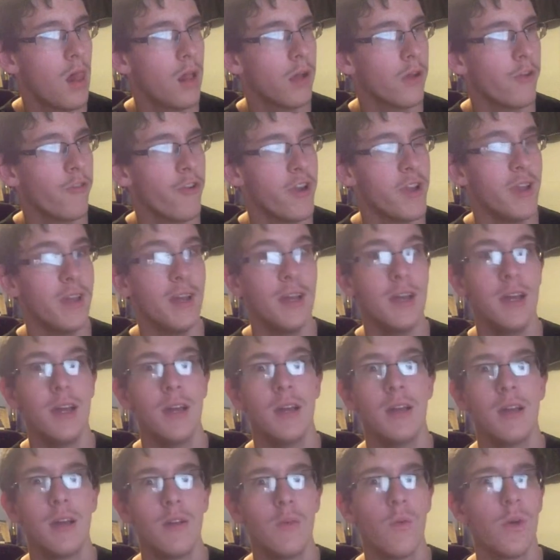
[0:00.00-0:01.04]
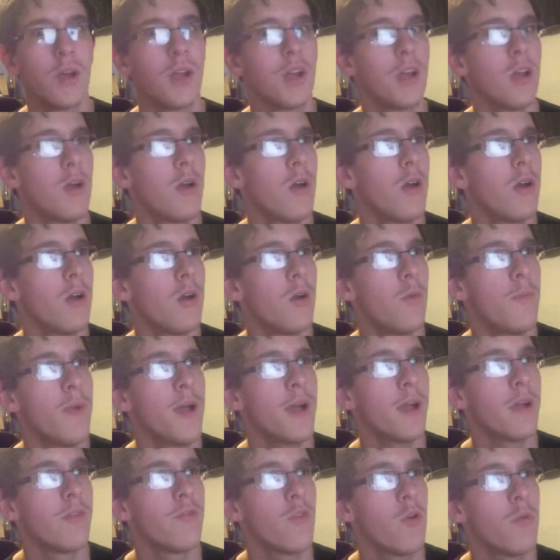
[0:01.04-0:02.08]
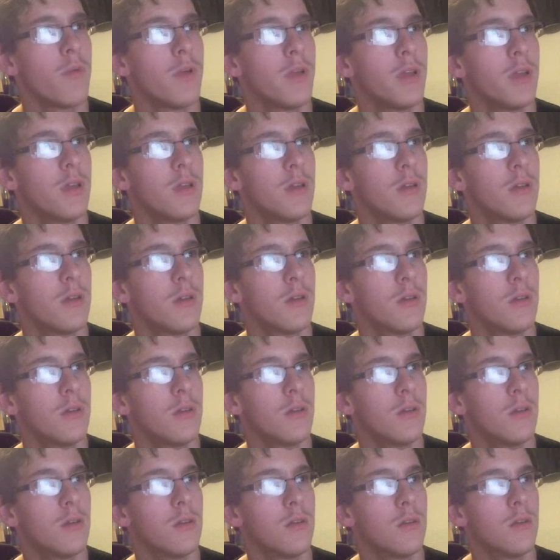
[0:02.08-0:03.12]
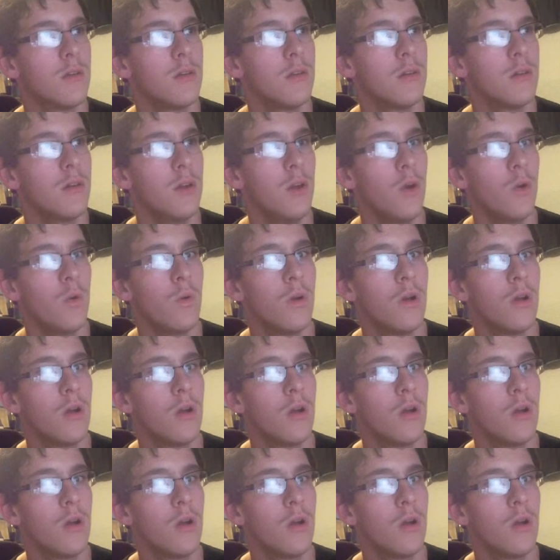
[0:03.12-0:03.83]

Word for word: Great. Uh, look at Omega Ruby. No.